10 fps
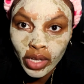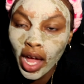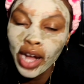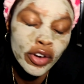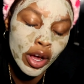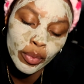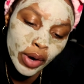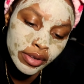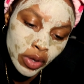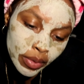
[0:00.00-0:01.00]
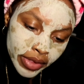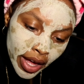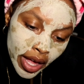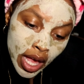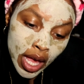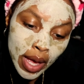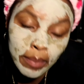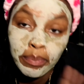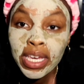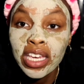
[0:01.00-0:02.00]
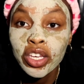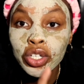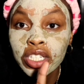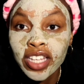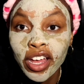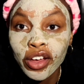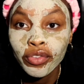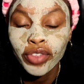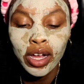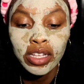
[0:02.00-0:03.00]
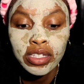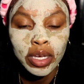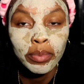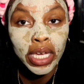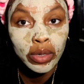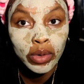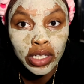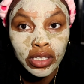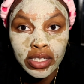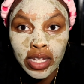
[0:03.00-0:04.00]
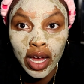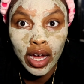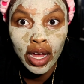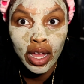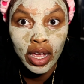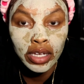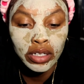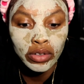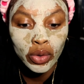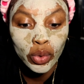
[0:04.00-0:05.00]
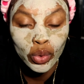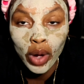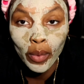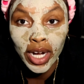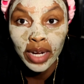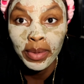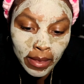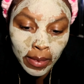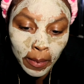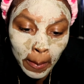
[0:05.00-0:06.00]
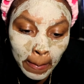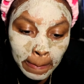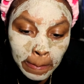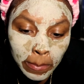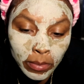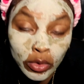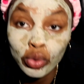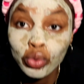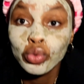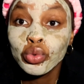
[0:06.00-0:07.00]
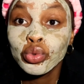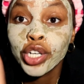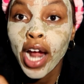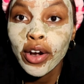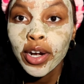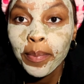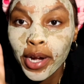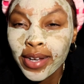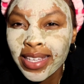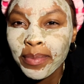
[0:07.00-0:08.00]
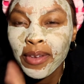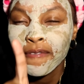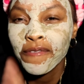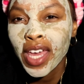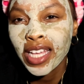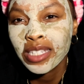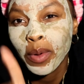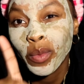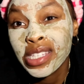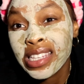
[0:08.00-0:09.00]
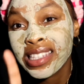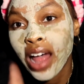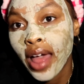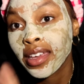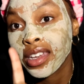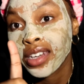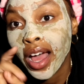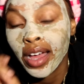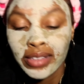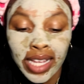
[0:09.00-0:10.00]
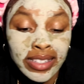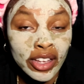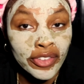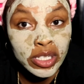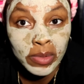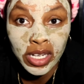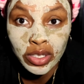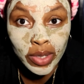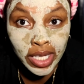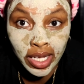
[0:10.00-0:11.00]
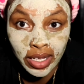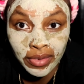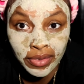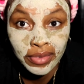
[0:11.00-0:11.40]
I don't know where I was going with that. Be yourself. That's a big one because I don't know who I wanted to be. Ooh, your outer appearance can be fixed, but what's inside cannot. That's self-explanatory, love.